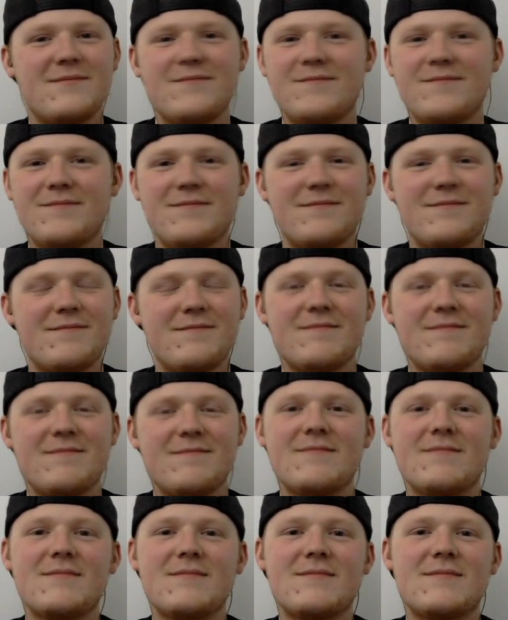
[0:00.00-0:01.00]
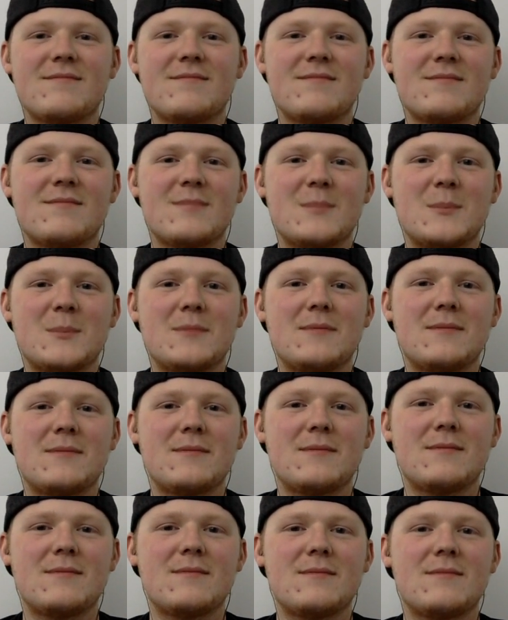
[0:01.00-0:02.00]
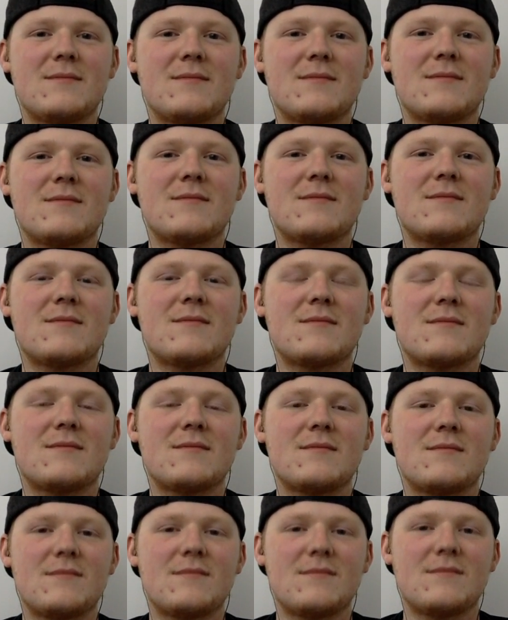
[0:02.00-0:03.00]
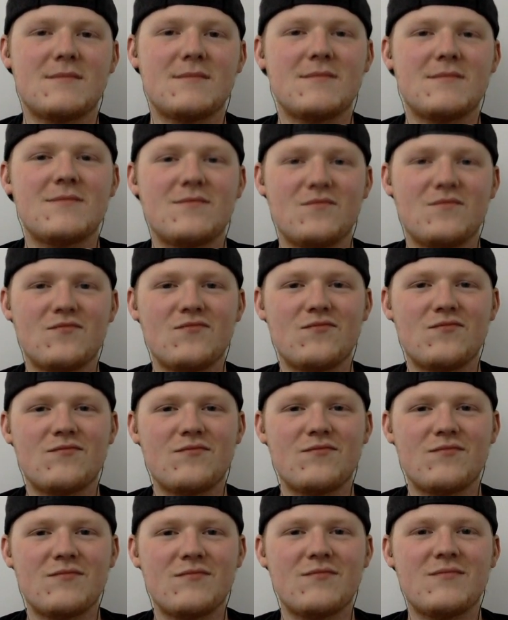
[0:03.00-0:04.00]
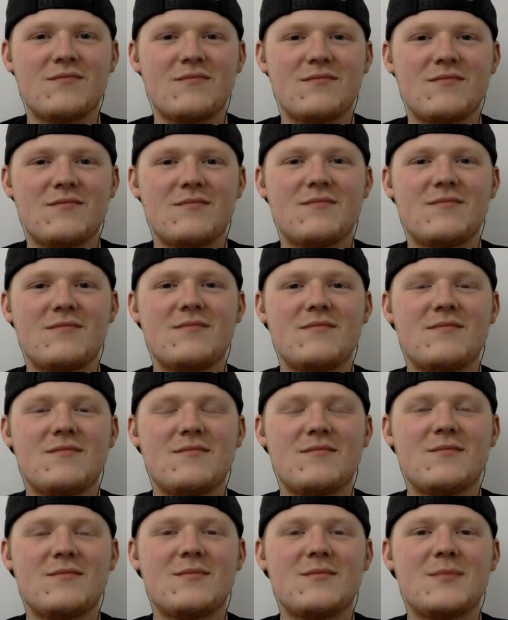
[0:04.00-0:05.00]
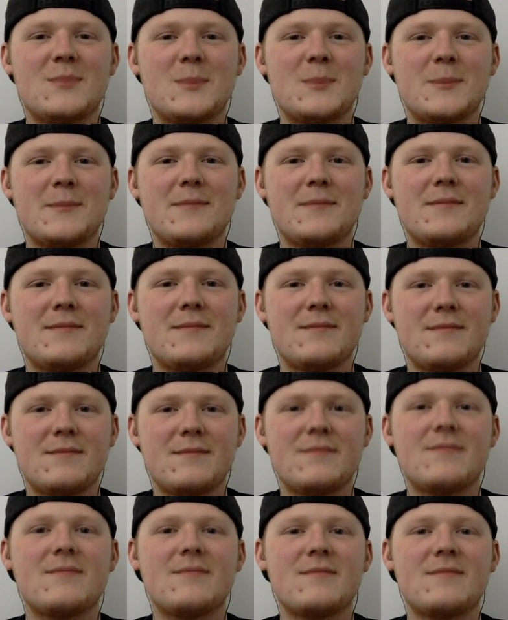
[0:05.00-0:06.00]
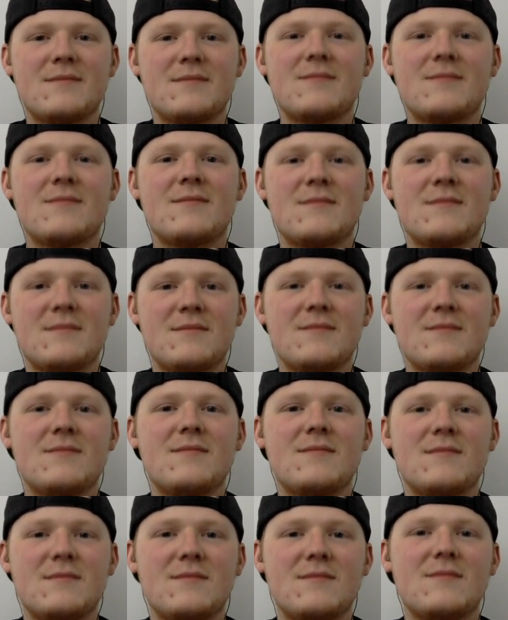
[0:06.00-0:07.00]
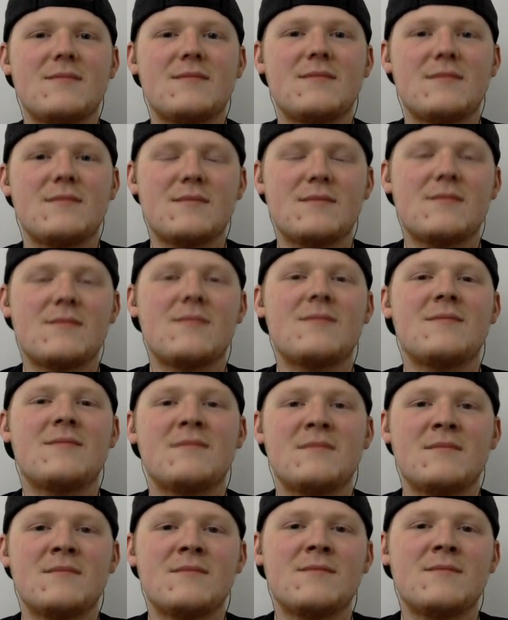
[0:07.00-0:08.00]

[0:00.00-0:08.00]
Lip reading: [no speech]